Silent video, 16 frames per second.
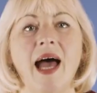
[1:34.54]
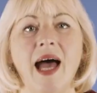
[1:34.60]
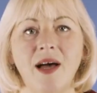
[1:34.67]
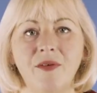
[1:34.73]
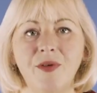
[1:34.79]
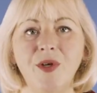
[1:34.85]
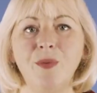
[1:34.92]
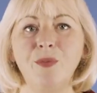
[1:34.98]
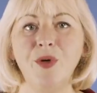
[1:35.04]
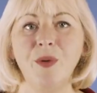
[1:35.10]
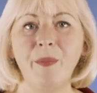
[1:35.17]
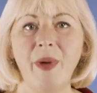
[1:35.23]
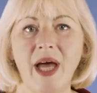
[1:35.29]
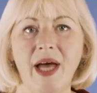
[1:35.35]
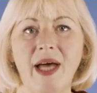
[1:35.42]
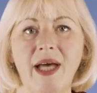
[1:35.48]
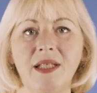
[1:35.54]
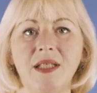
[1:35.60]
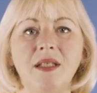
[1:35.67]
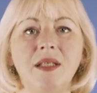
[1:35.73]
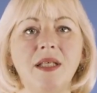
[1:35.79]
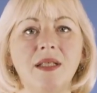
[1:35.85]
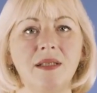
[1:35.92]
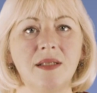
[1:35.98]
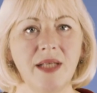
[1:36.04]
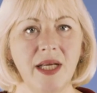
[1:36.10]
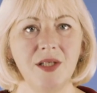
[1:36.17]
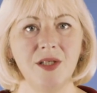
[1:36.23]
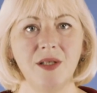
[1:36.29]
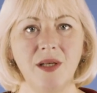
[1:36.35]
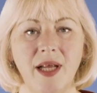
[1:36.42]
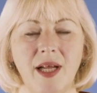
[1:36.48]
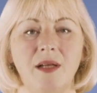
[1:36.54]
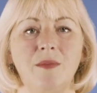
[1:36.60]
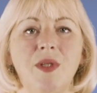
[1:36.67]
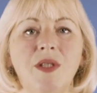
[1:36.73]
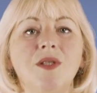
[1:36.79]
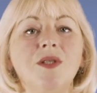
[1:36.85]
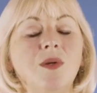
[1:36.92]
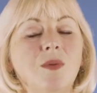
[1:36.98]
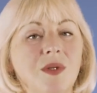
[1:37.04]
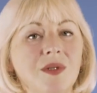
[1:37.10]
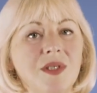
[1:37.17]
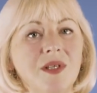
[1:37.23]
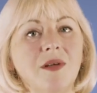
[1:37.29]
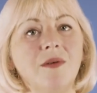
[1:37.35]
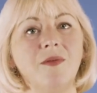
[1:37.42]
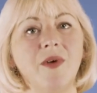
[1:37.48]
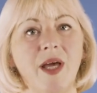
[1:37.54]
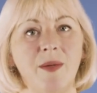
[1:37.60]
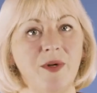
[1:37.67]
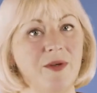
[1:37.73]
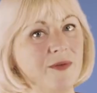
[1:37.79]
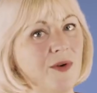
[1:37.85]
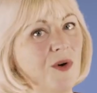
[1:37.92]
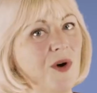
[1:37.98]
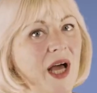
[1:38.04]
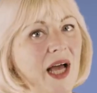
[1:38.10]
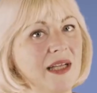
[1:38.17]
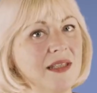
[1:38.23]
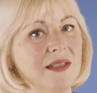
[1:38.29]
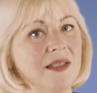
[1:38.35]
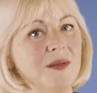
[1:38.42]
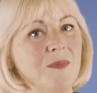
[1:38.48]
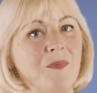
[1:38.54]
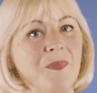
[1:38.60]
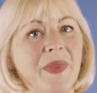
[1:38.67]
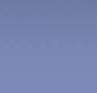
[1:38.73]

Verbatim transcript: Have you prepared the essential elements you want to convey beforehand?